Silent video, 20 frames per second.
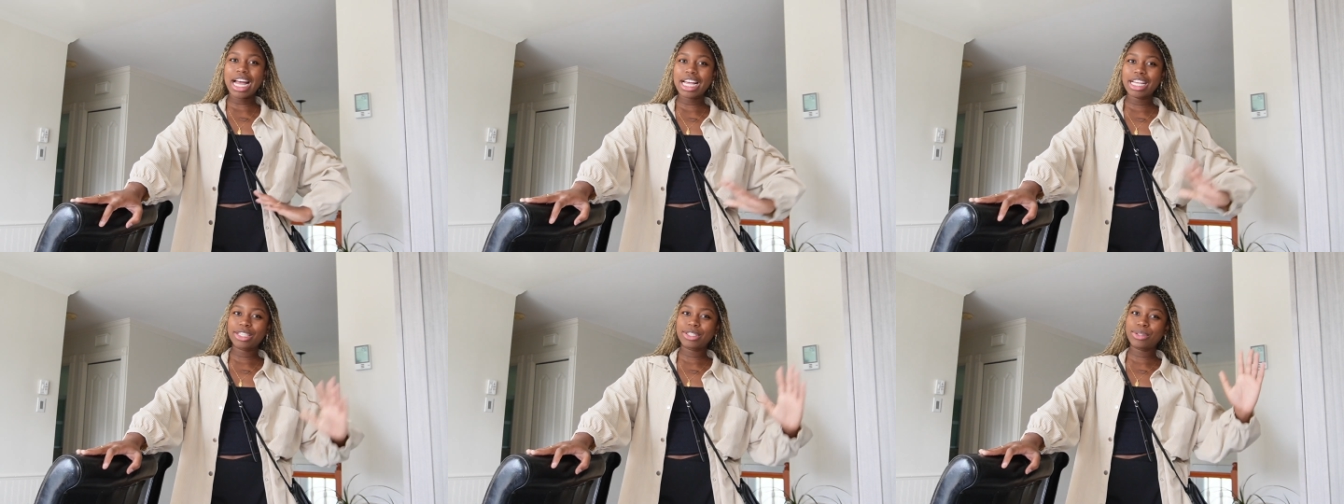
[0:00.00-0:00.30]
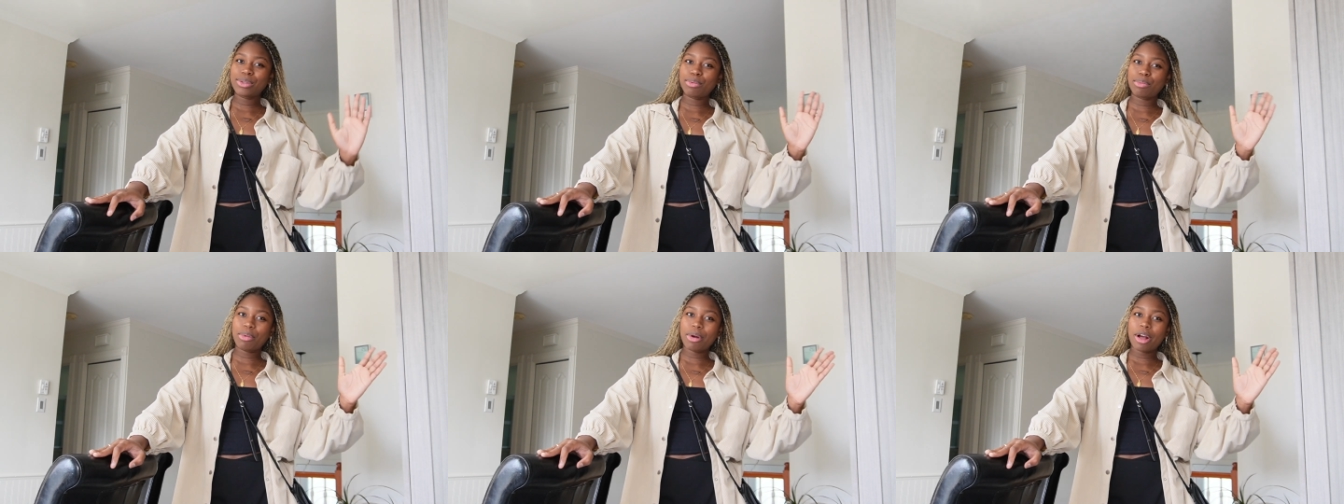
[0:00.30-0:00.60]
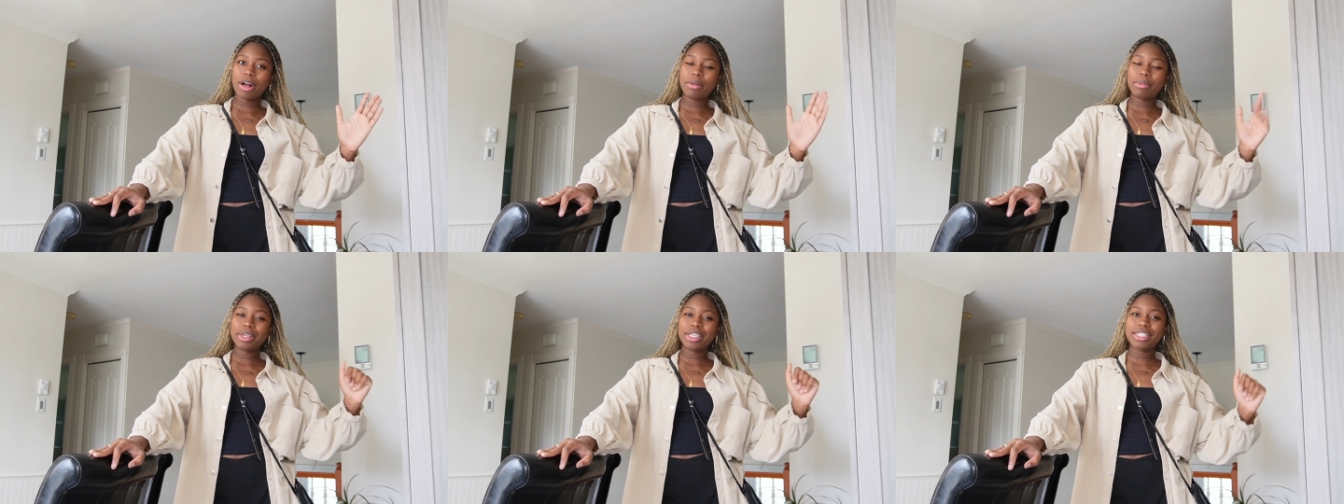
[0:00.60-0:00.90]
as you
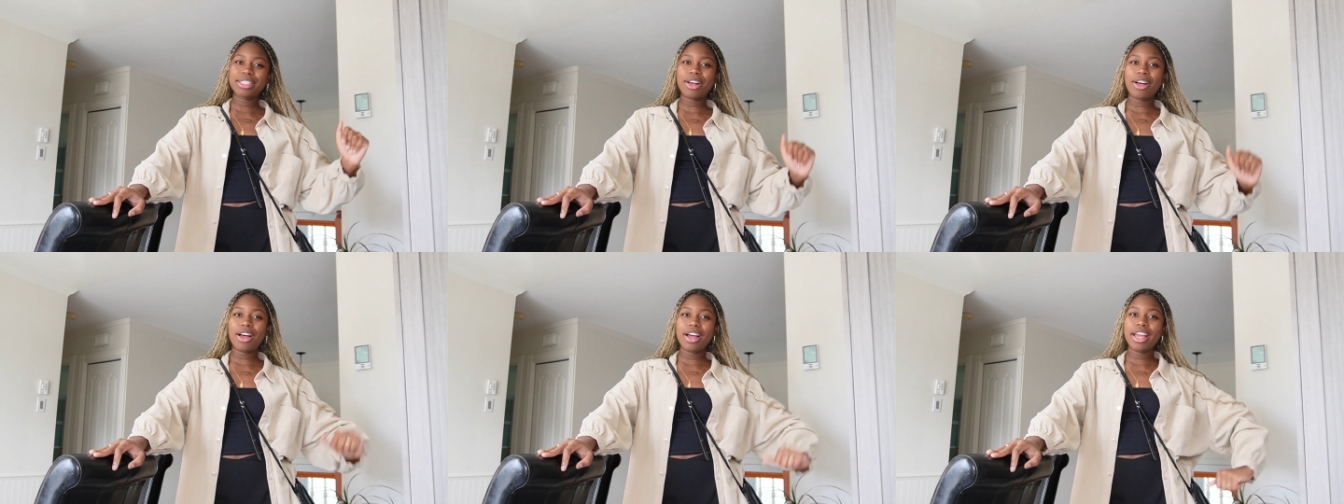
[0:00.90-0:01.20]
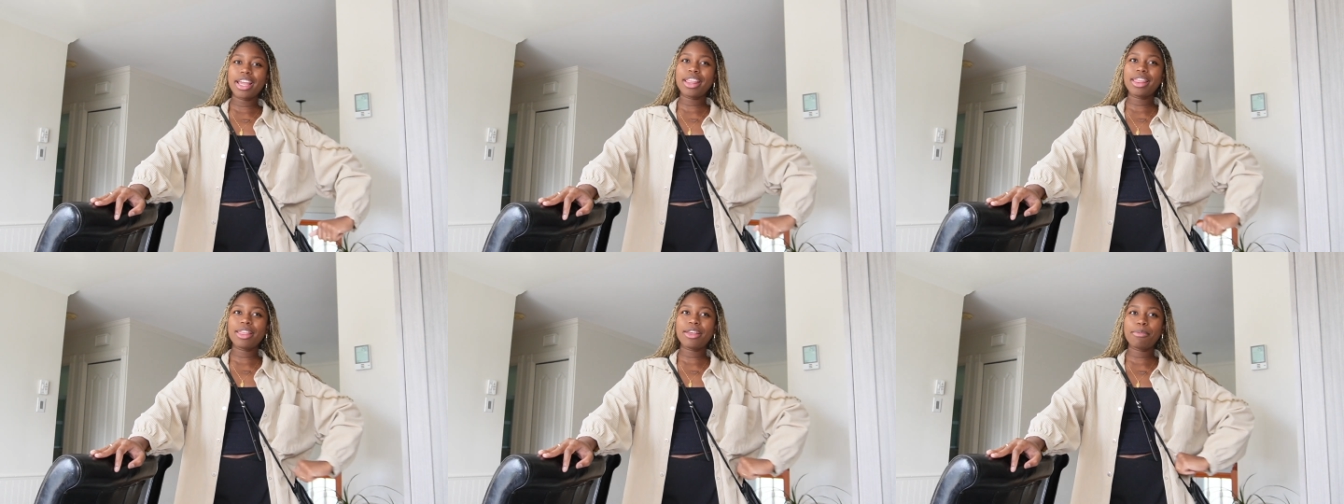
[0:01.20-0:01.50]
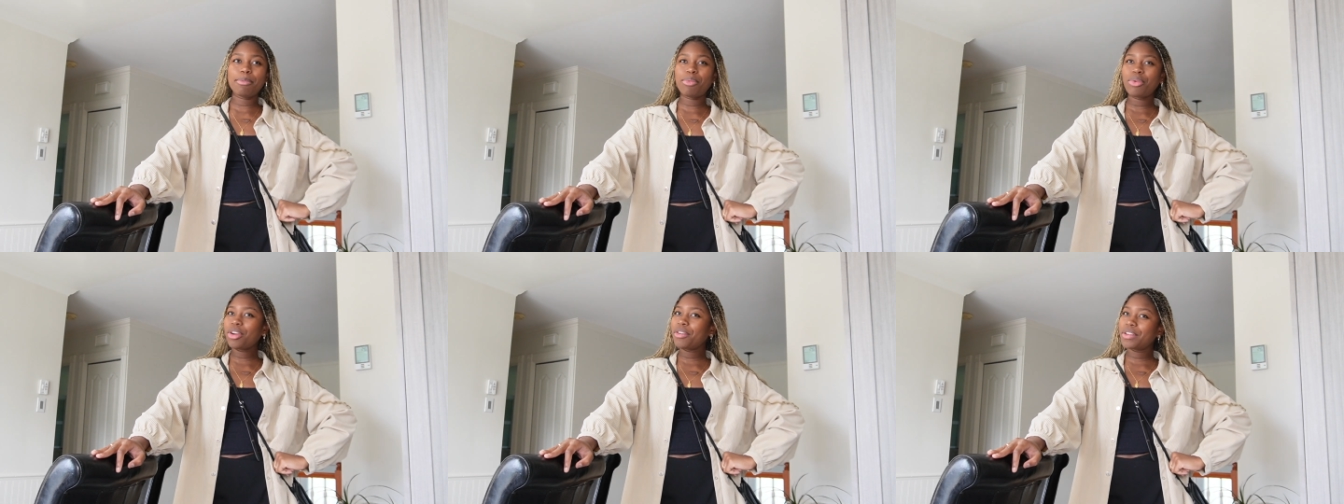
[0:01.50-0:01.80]
probably saw in the
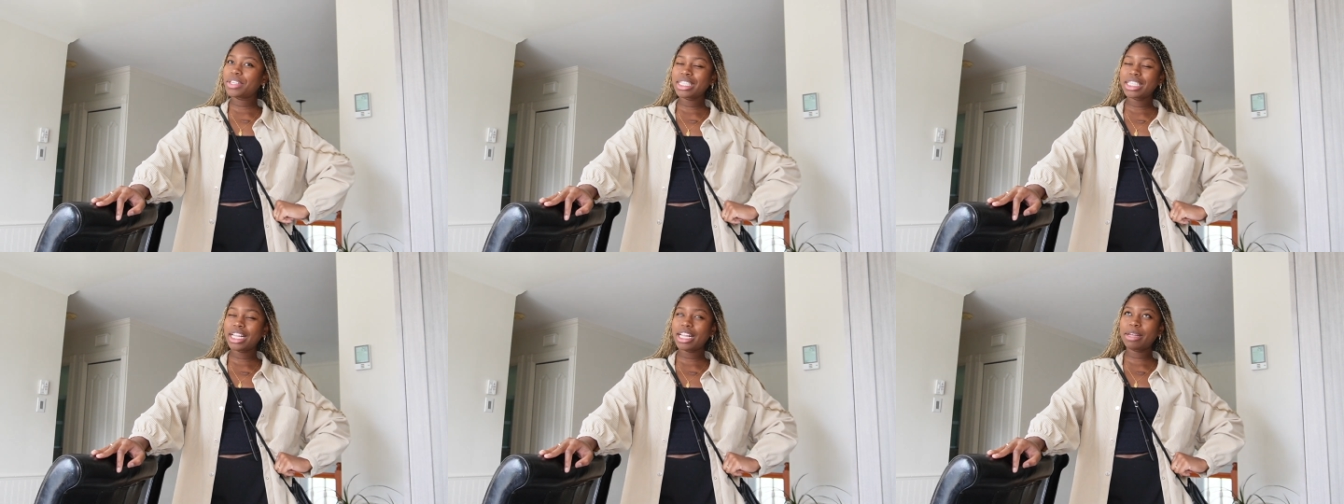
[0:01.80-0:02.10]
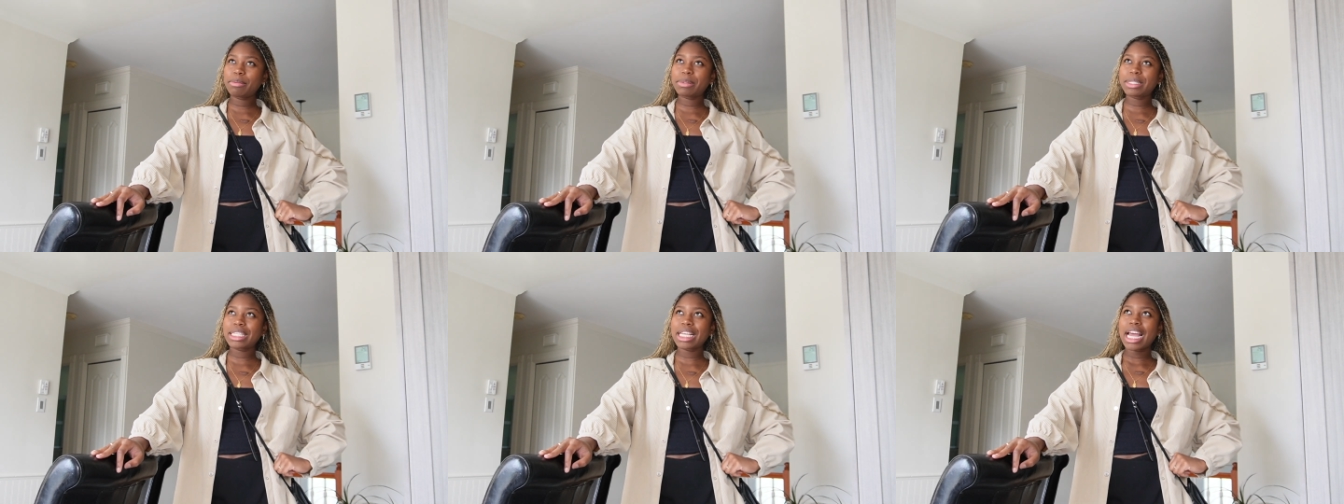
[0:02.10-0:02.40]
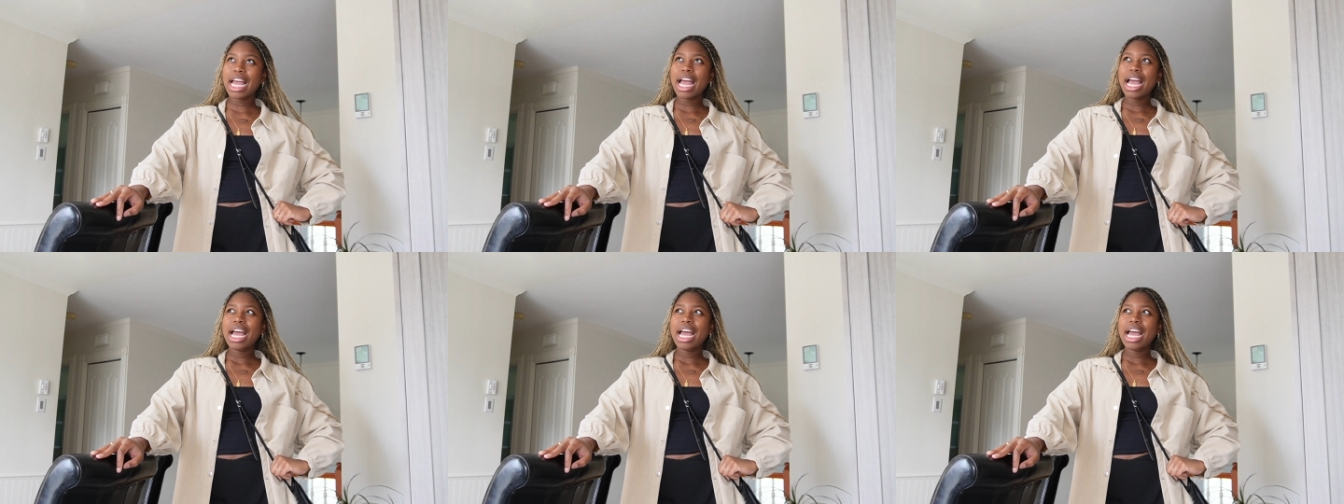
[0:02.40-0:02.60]
previous clips.